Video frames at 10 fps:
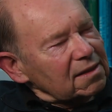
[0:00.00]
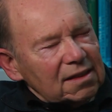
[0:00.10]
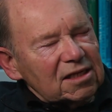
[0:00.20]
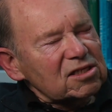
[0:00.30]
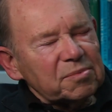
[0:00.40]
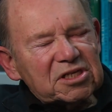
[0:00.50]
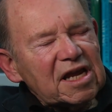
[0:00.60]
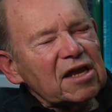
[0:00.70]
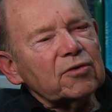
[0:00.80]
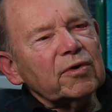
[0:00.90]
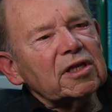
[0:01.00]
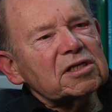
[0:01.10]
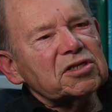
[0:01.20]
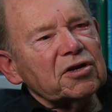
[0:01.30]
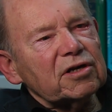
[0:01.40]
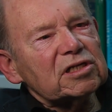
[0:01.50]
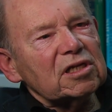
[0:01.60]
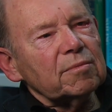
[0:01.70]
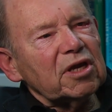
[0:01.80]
It needs to be taken really seriously